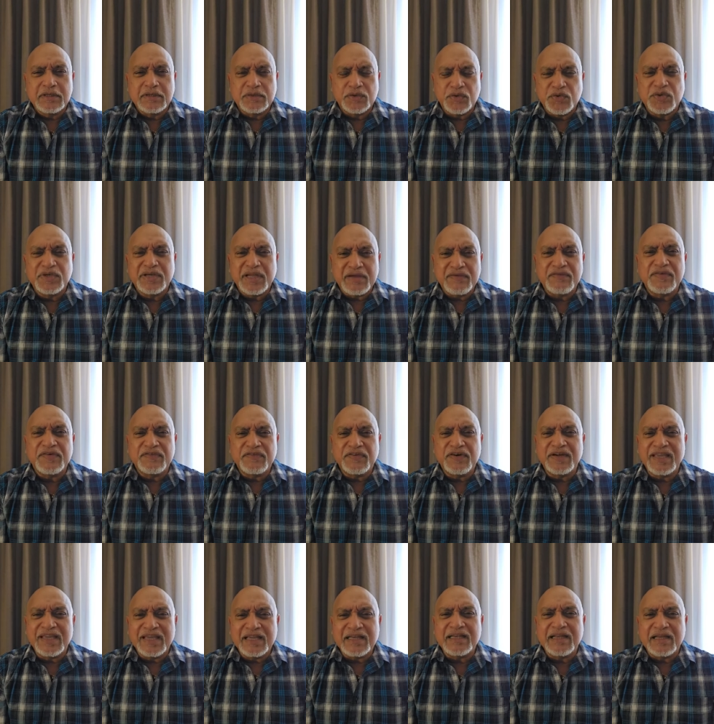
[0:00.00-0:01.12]
Don't ever
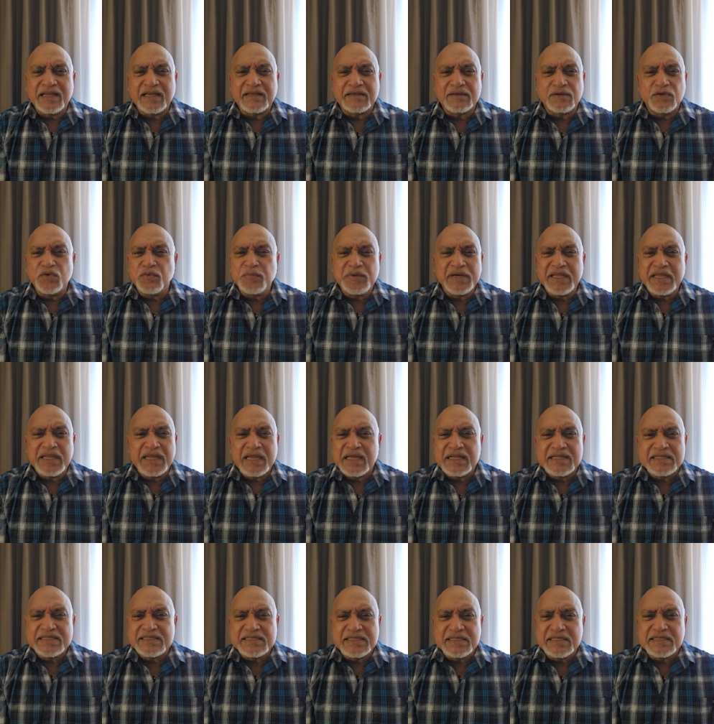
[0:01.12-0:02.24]
forget that. Nobody
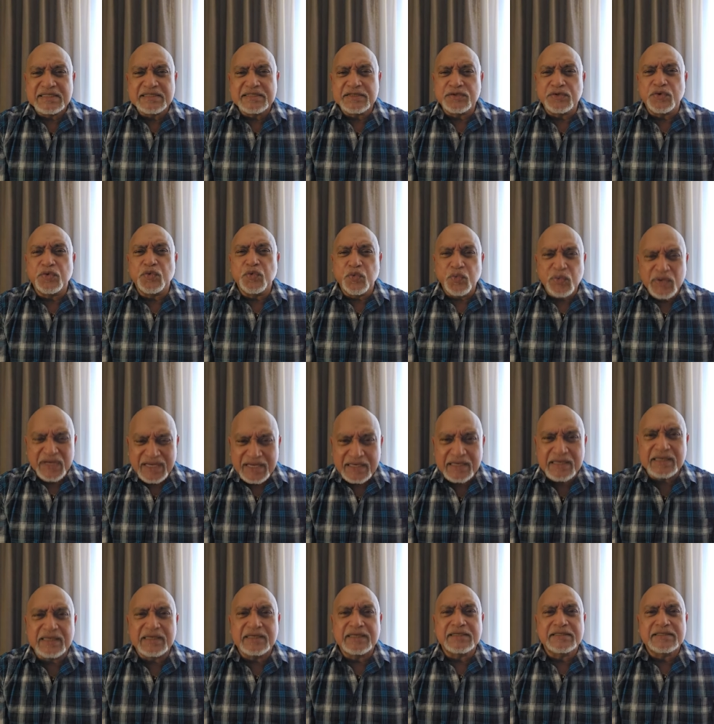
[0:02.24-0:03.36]
else did it, you know. We
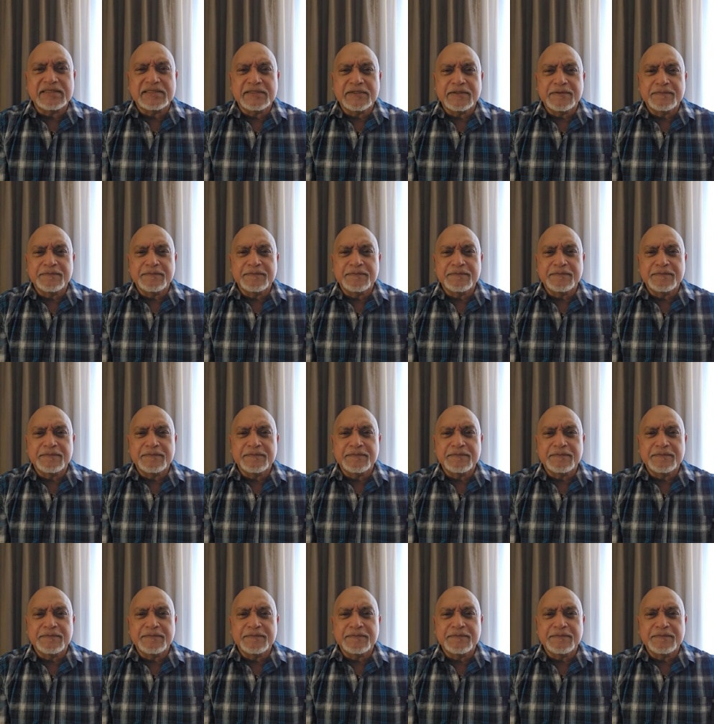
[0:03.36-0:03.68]
did it